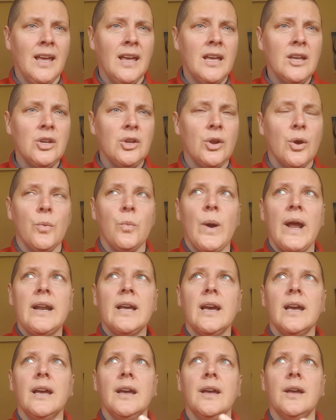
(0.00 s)
When
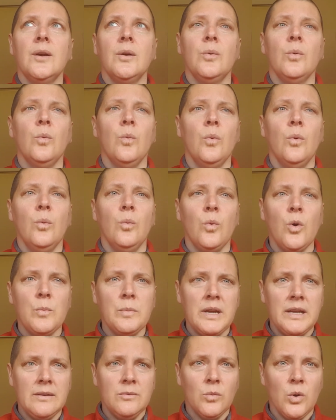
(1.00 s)
a
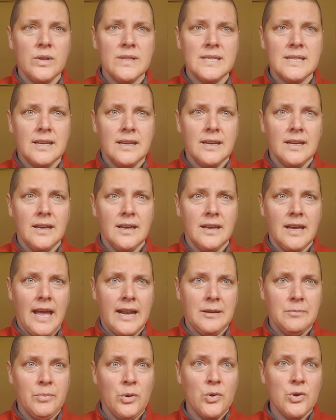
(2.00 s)
woman wants an
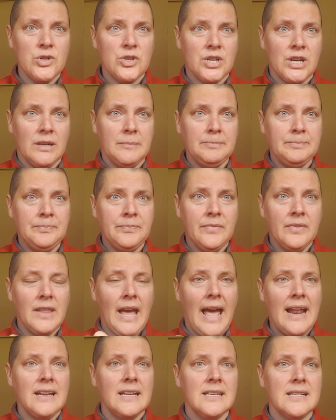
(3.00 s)
abortion,
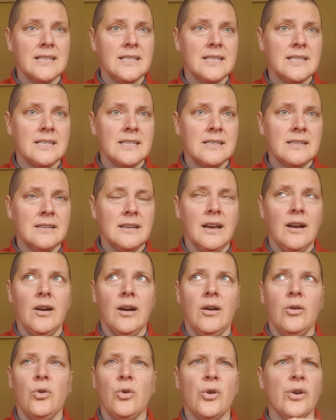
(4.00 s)
that is,
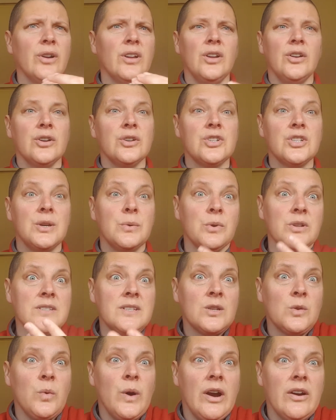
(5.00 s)
or, she wants
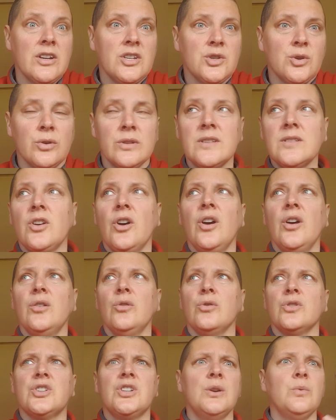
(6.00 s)
to wear a short skirt
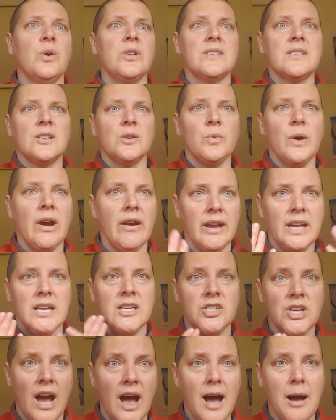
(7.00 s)
or she wants to wear a
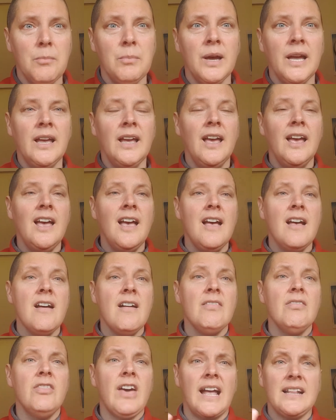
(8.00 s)
hijab,
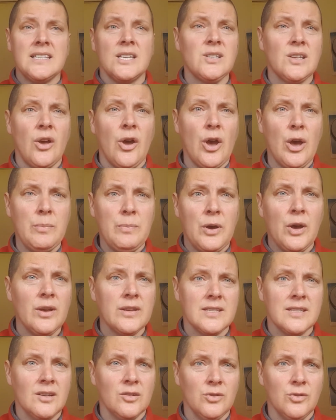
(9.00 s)
that's her
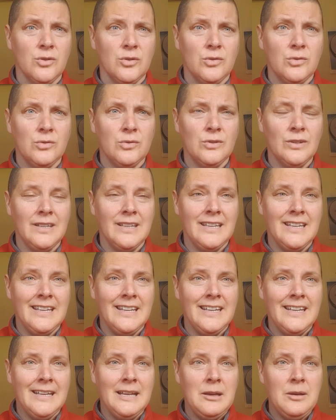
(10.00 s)
personal
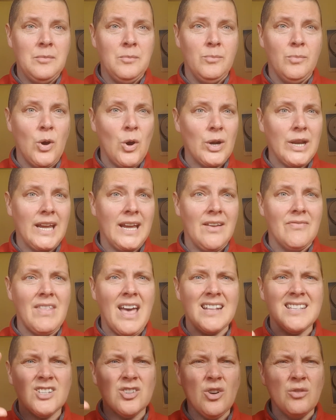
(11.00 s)
body. And
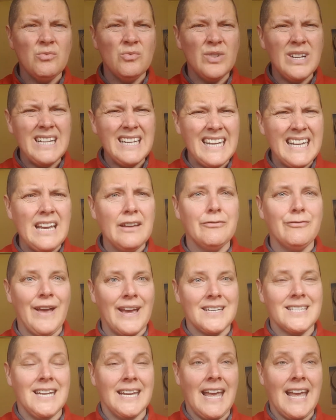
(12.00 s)
that's not really affecting